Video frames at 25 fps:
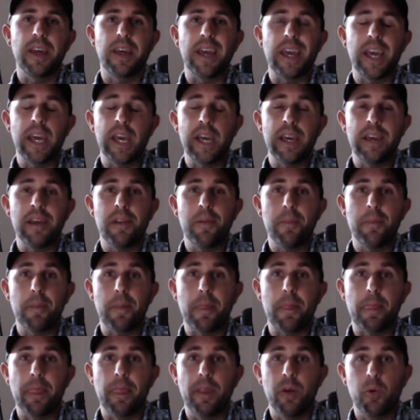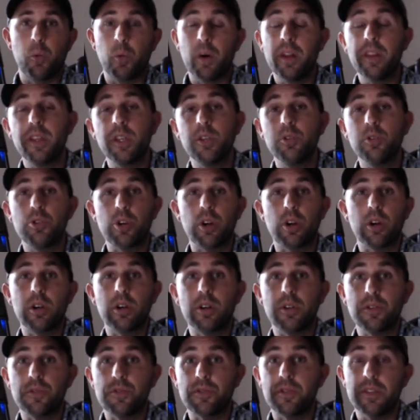And whether you
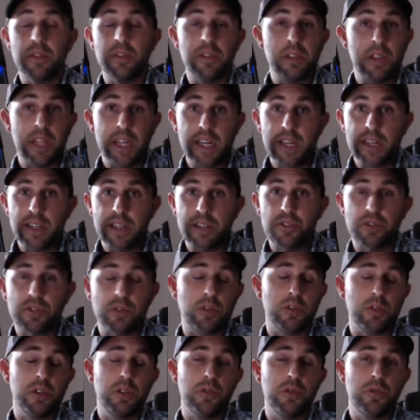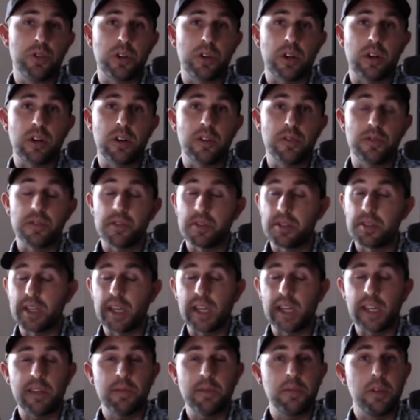charge less or you charge the
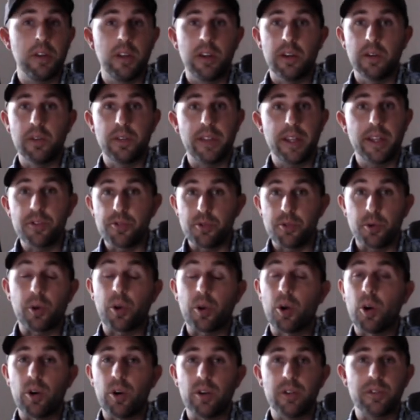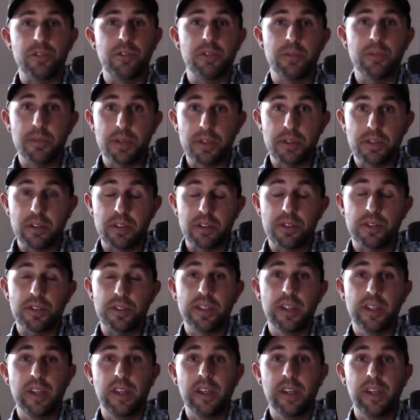same, that's your call. It's your
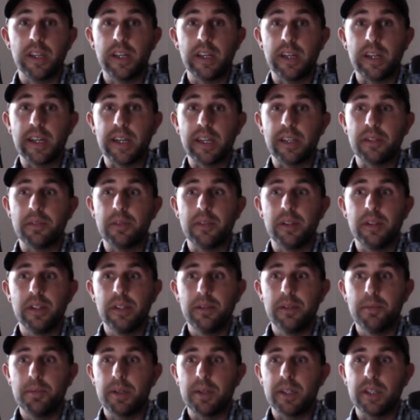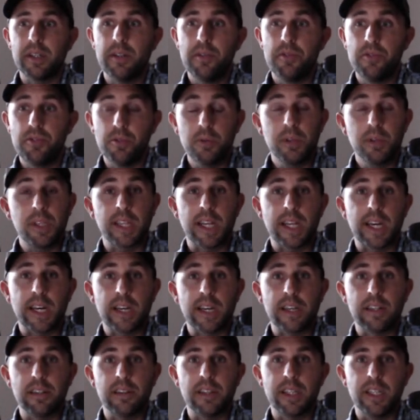business. All right. But doing
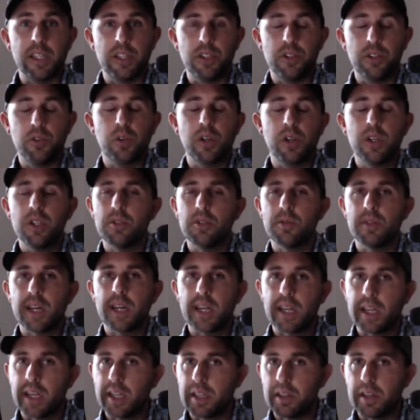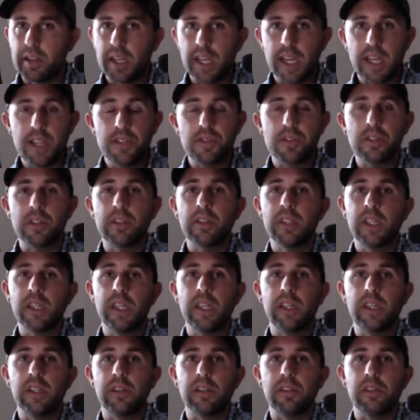that, like you could do that and
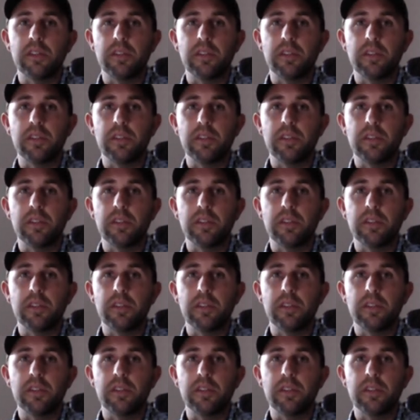instantly